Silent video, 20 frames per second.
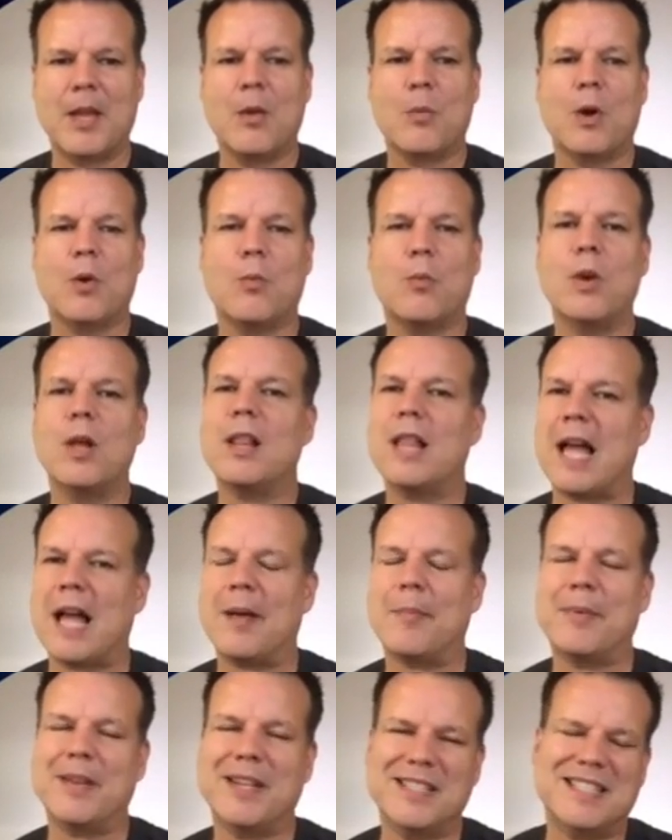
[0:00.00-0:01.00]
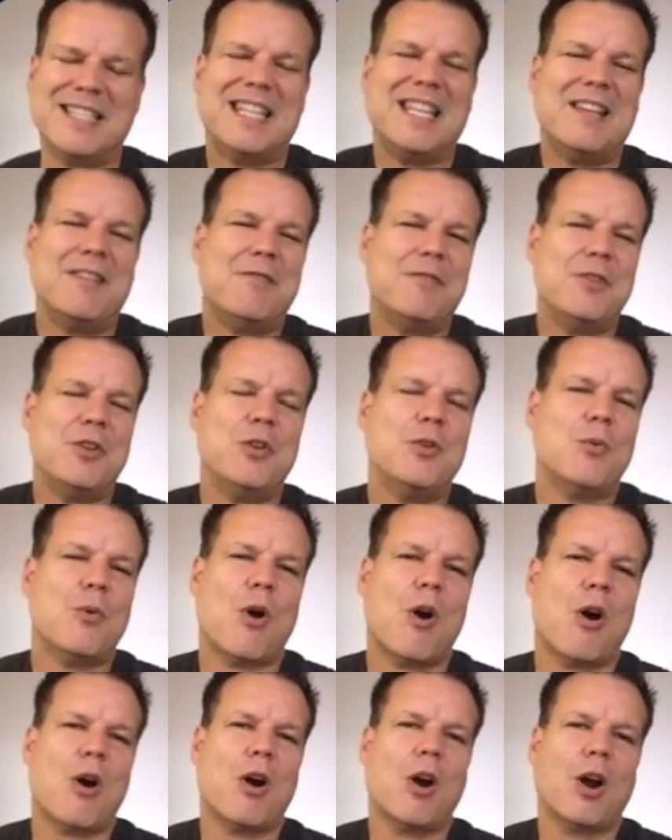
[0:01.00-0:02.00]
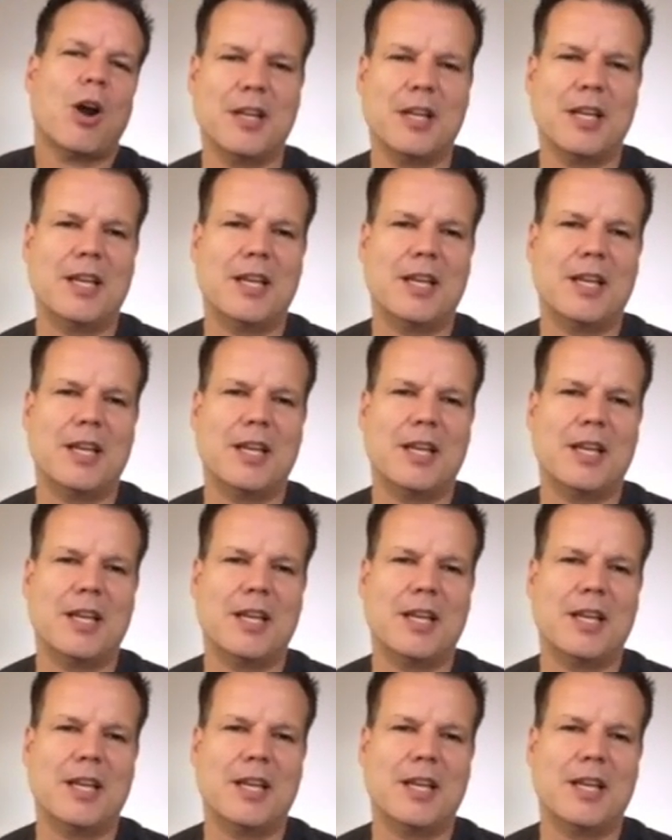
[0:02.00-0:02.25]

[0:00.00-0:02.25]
will happen is if you're